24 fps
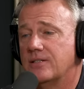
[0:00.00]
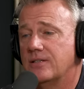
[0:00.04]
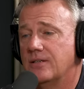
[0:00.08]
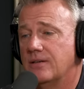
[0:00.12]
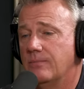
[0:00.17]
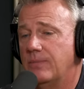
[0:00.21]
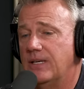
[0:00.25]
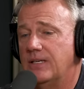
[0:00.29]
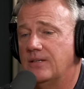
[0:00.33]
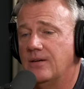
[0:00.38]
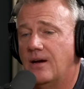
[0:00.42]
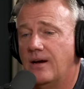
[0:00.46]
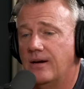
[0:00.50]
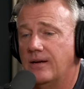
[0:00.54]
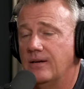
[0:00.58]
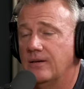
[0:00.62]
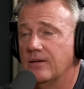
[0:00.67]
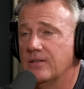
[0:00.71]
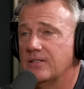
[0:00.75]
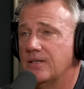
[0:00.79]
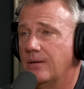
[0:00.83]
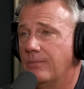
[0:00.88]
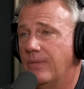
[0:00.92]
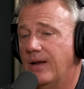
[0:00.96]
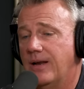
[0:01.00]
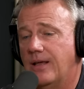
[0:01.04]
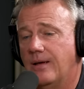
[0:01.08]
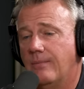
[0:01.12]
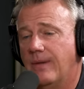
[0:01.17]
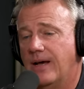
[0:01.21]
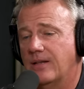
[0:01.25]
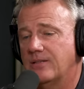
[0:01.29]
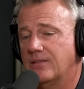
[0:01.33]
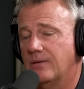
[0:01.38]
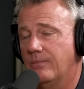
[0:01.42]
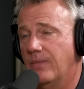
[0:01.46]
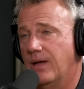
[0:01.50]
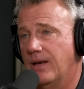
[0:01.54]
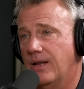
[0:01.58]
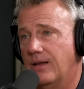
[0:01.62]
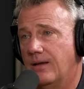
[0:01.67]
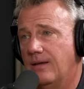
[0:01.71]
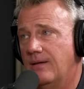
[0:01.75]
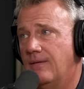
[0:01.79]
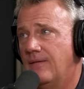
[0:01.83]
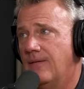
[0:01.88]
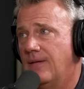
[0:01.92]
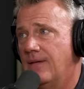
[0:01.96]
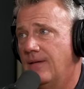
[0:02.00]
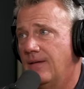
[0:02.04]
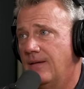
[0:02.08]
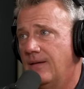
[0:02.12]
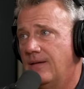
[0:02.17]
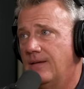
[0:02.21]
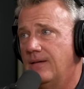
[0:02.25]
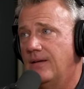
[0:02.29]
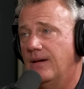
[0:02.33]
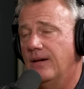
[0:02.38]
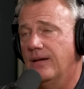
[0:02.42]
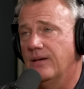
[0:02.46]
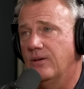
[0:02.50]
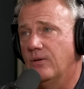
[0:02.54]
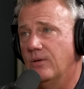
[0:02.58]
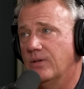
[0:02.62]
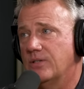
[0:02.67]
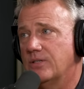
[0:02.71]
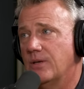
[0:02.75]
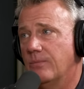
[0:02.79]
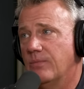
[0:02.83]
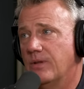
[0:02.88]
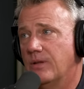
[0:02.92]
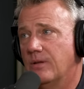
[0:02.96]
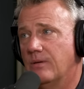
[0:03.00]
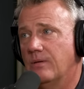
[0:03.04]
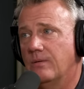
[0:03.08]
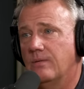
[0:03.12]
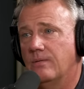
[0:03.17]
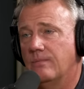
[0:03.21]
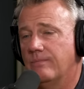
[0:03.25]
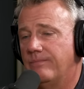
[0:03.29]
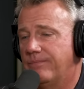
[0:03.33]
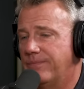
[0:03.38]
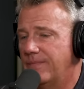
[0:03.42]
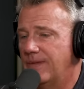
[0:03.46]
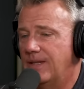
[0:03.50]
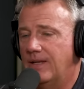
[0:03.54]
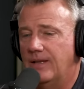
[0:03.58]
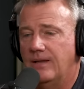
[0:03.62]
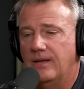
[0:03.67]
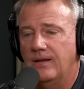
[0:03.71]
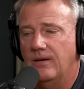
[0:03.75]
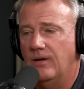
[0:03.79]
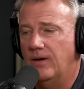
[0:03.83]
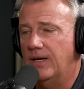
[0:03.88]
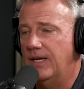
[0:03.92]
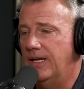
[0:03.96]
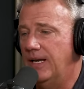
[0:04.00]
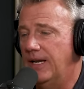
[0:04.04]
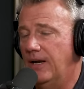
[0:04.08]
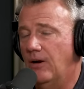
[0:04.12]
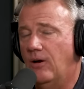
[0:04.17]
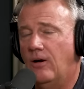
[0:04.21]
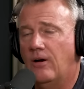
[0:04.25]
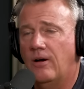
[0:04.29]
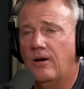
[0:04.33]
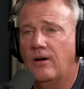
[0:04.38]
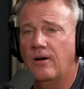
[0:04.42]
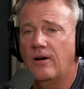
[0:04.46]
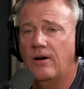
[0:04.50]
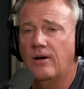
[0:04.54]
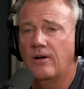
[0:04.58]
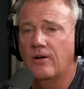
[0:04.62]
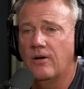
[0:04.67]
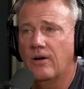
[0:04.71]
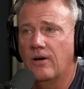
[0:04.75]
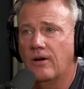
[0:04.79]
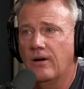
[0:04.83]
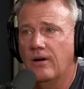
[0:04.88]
is to be talking to somebody about somebody doing something, getting hurt